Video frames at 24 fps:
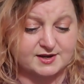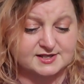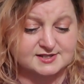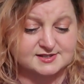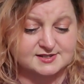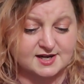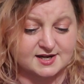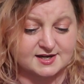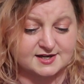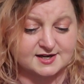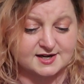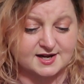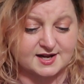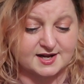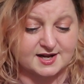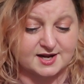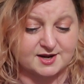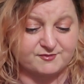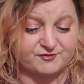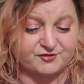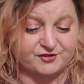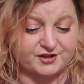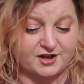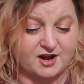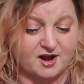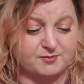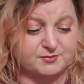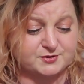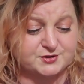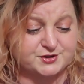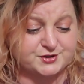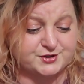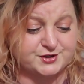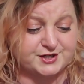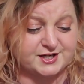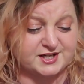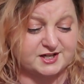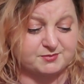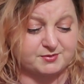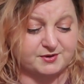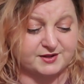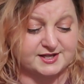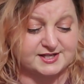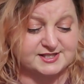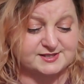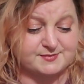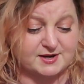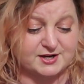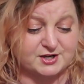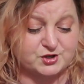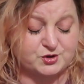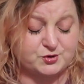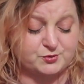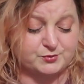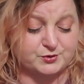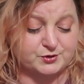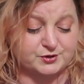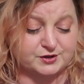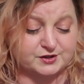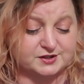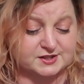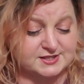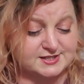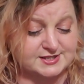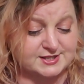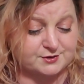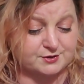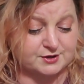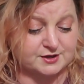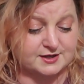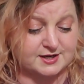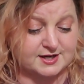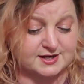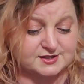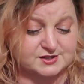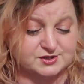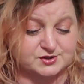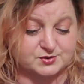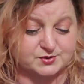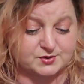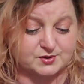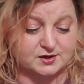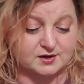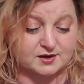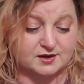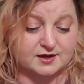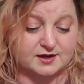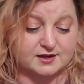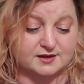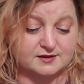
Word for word: excited I am for the opportunity to place my new book, The Secret Next Door,